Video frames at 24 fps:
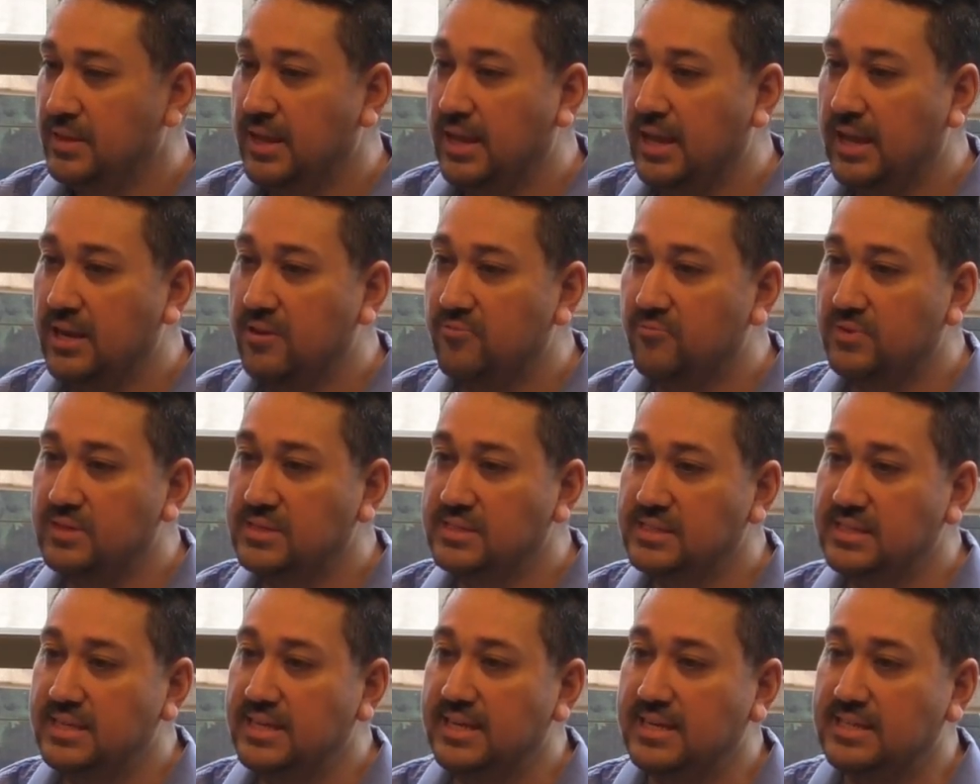And if we
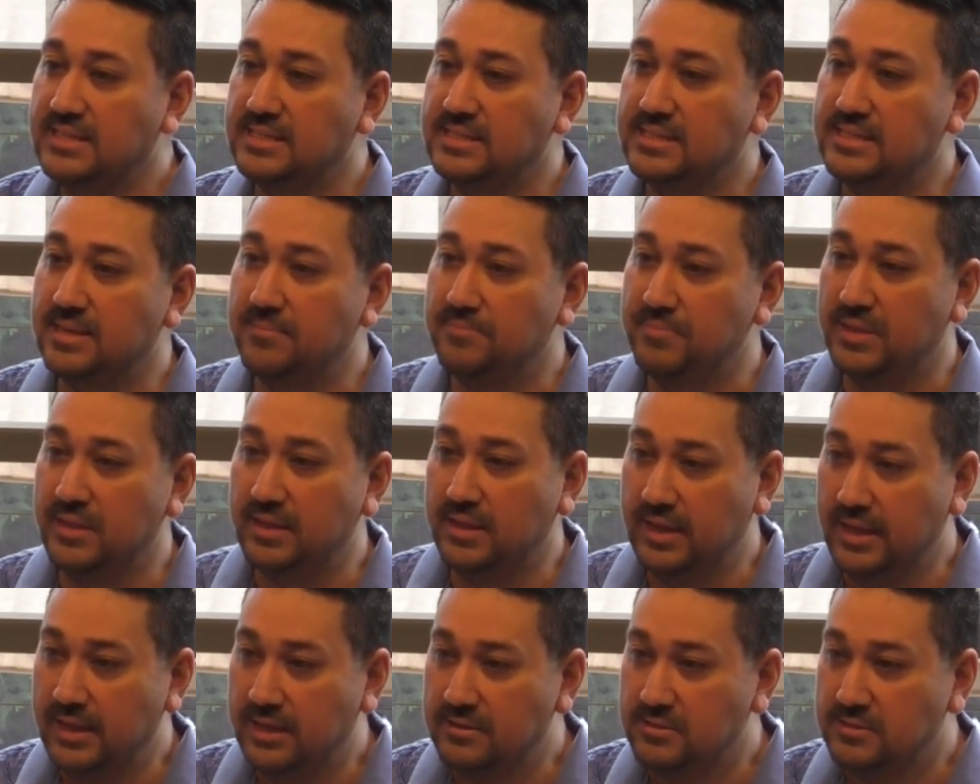see it as
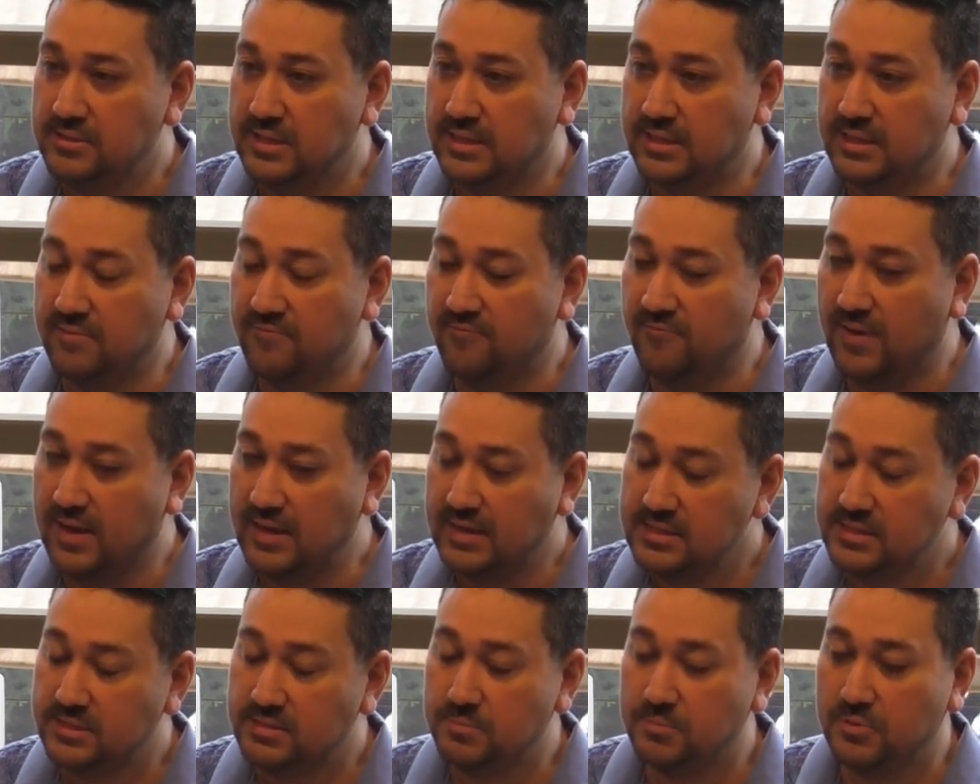something else that
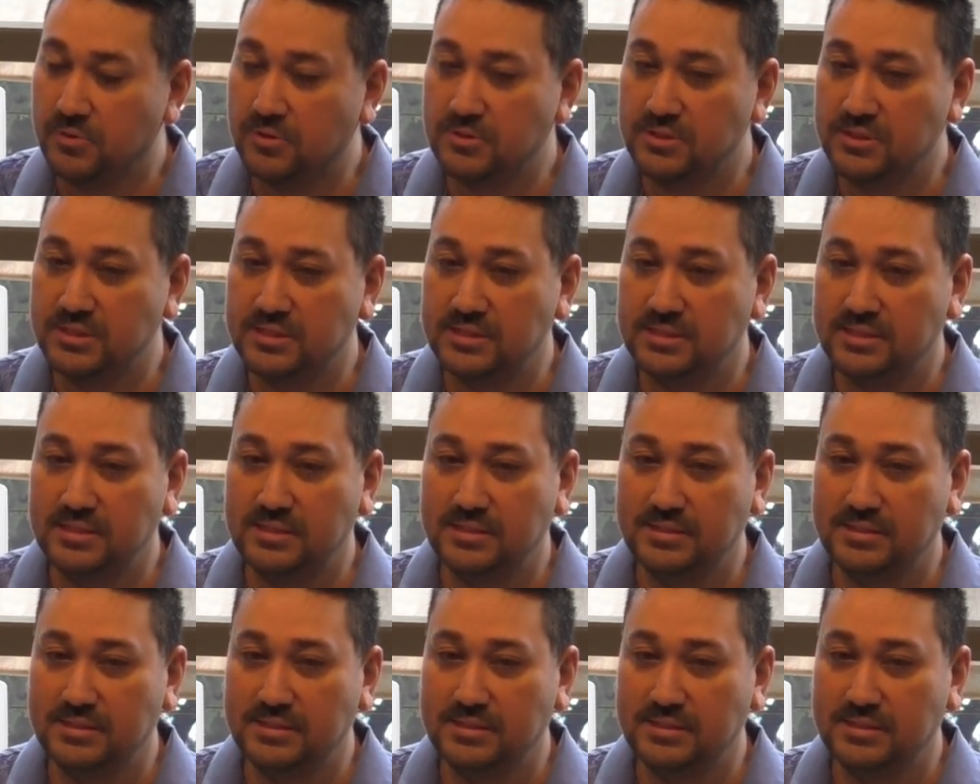defines a person,